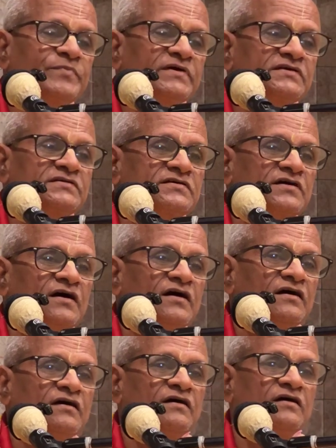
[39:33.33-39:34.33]
topics.
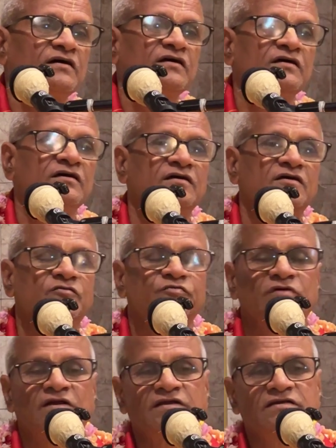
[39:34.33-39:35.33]

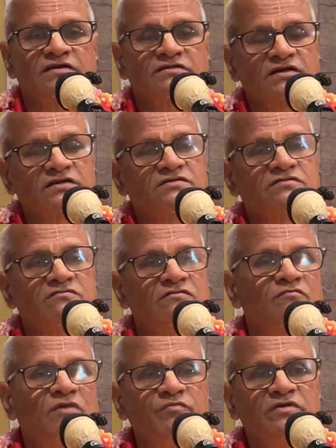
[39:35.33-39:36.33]
If you are interested,
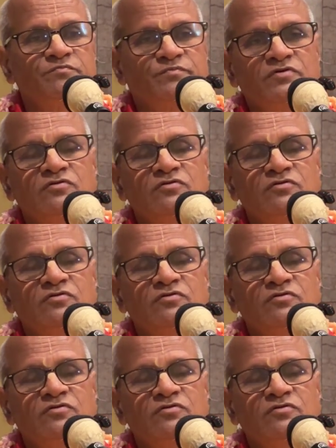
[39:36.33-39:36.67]
maybe